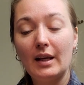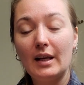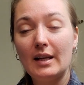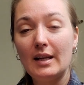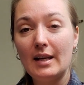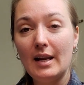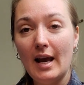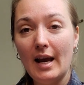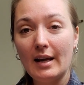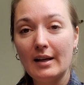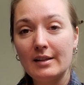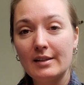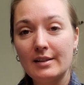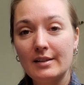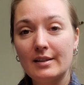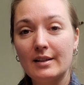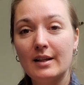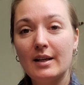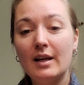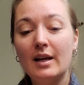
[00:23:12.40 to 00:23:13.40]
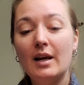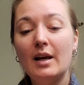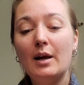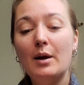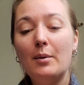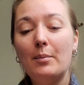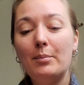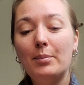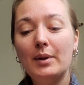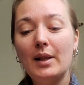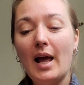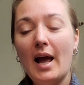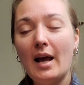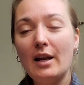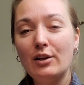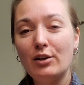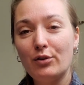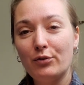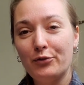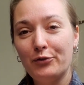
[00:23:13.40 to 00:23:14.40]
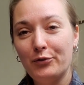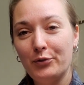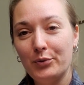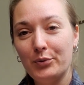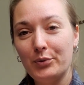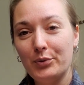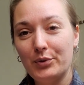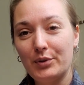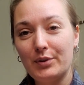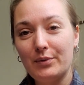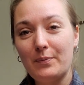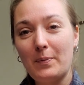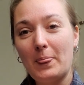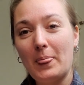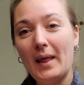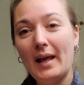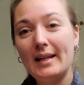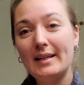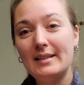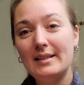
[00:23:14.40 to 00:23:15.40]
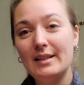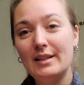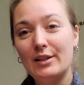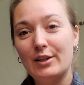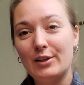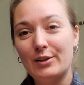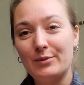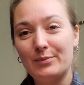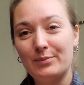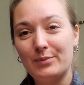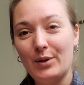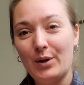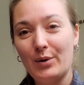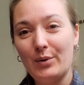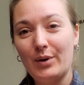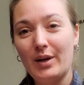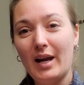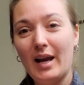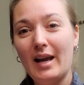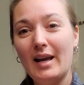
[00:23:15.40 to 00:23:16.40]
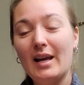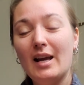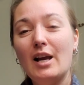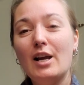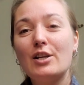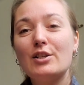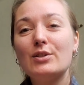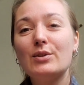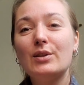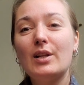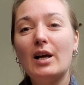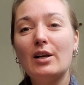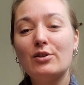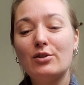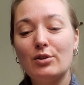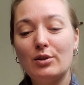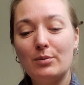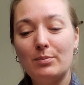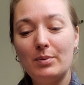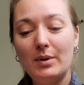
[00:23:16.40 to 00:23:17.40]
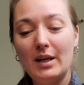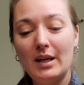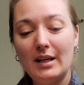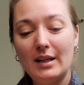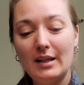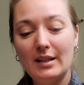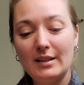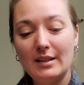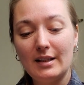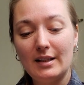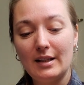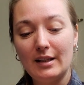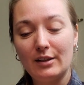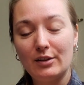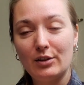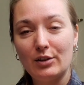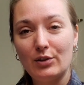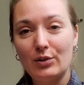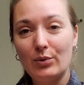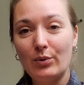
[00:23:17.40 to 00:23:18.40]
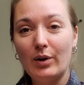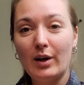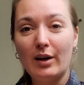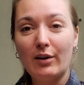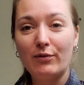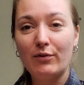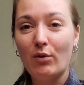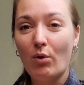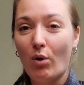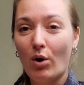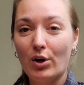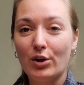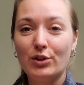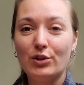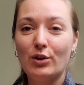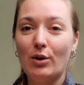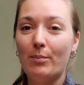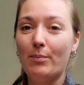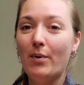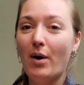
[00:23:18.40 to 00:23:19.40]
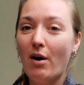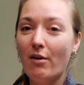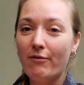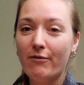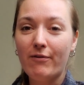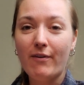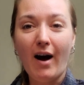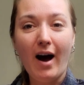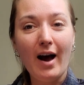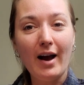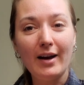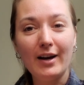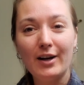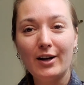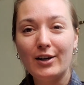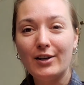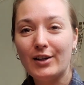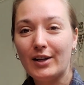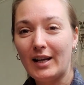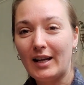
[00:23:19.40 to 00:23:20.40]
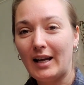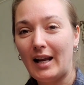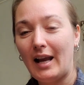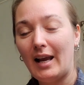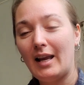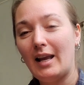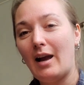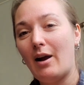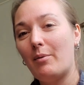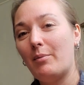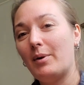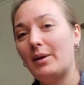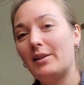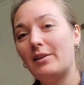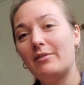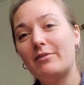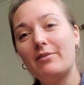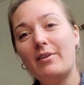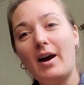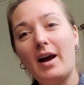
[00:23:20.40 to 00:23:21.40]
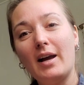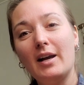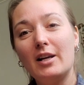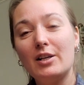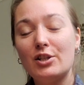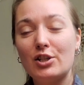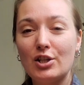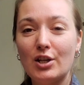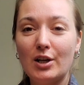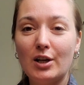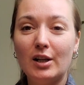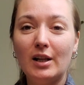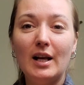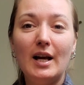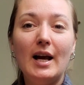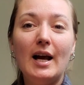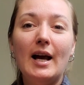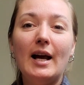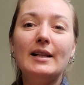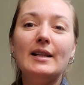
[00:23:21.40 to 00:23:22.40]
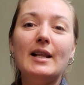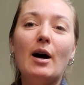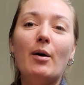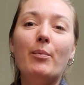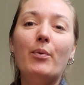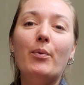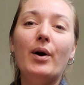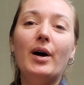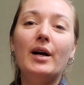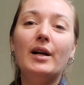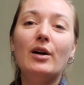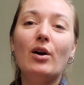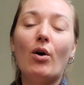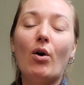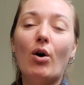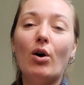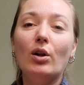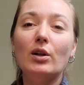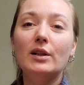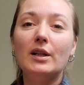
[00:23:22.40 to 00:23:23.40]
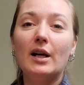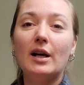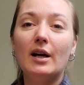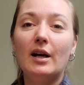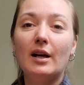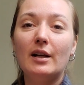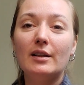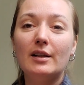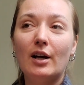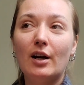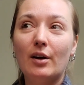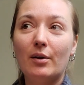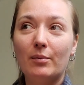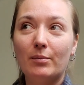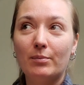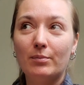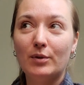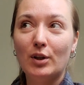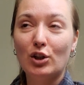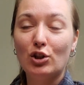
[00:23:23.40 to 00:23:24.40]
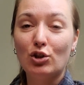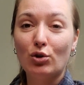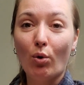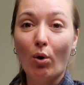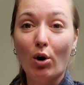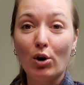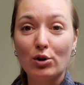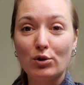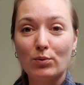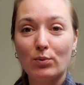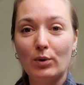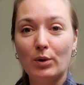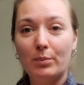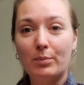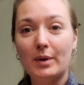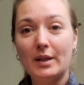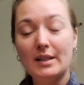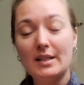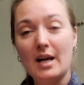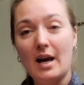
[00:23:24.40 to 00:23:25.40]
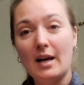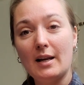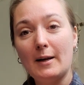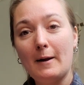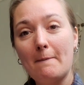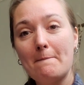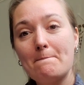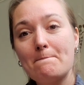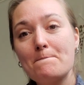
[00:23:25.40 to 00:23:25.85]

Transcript: Next, plan your food and dinner, okay? So that should be an easy thing to do. And of course, your bonfire, you can hang out by the fire, chill. At that point, all the chores will be done.